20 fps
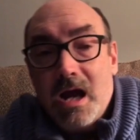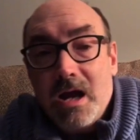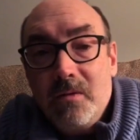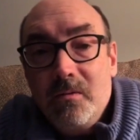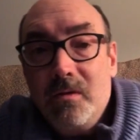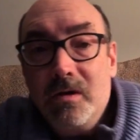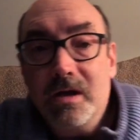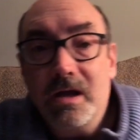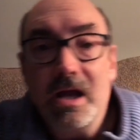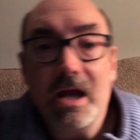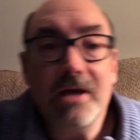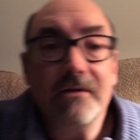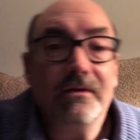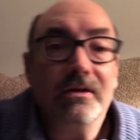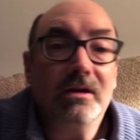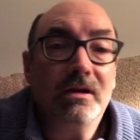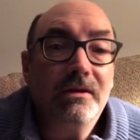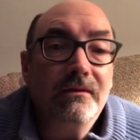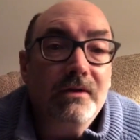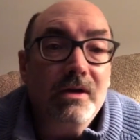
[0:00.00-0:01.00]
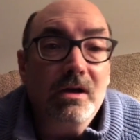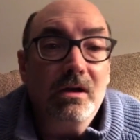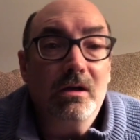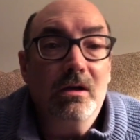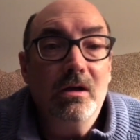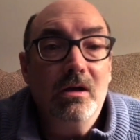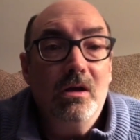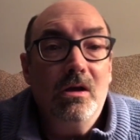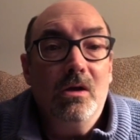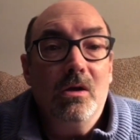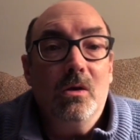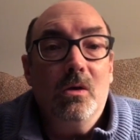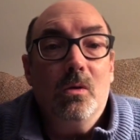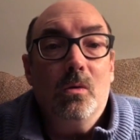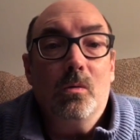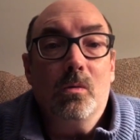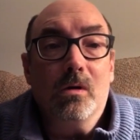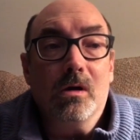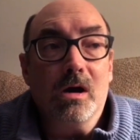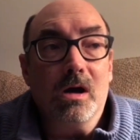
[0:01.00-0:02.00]
I want to have a living
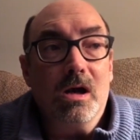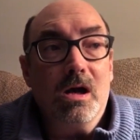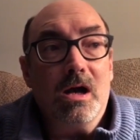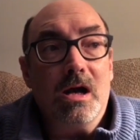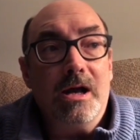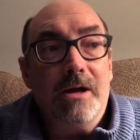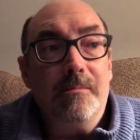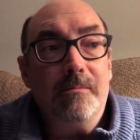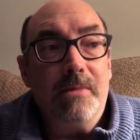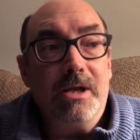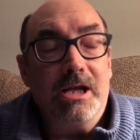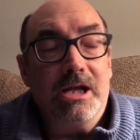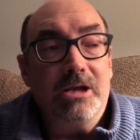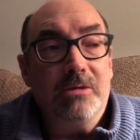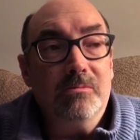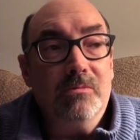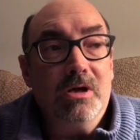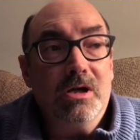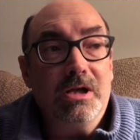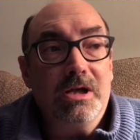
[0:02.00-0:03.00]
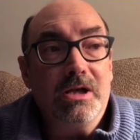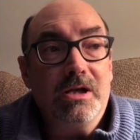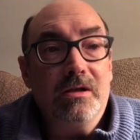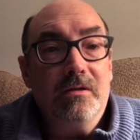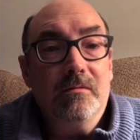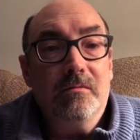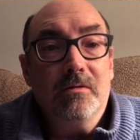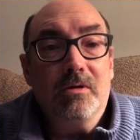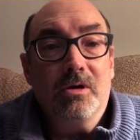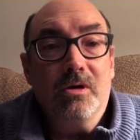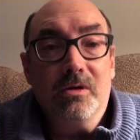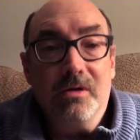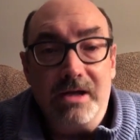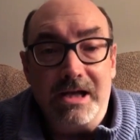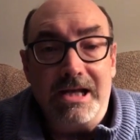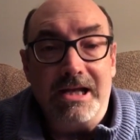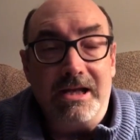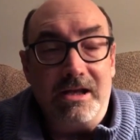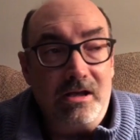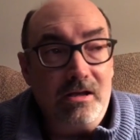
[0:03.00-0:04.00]
where I'm making money
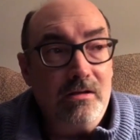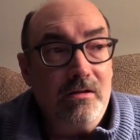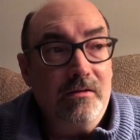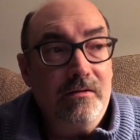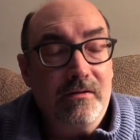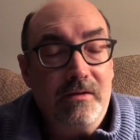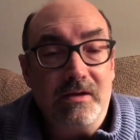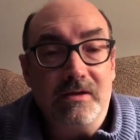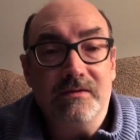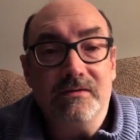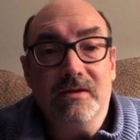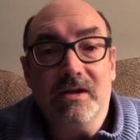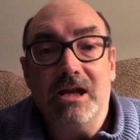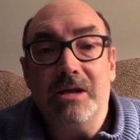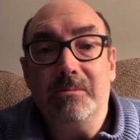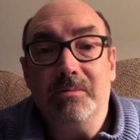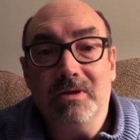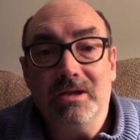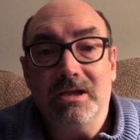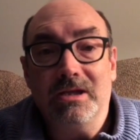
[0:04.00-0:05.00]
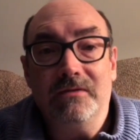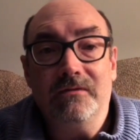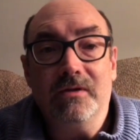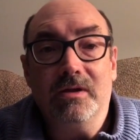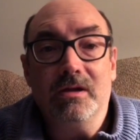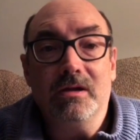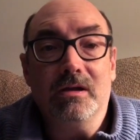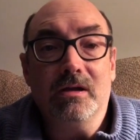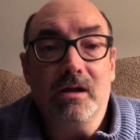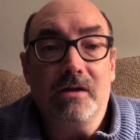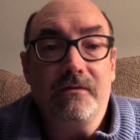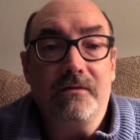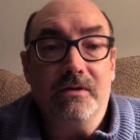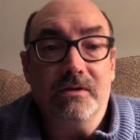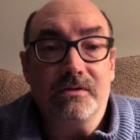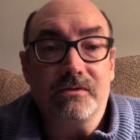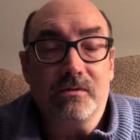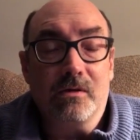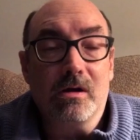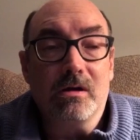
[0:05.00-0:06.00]
creating things that I believe in and I
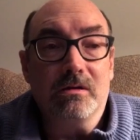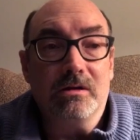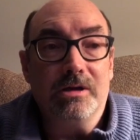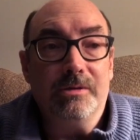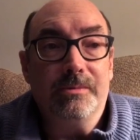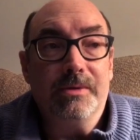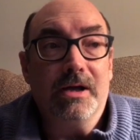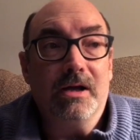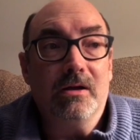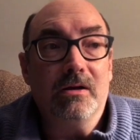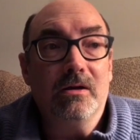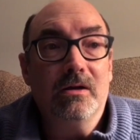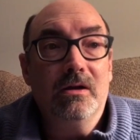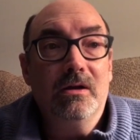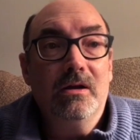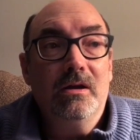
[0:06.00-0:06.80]
feel strongly about.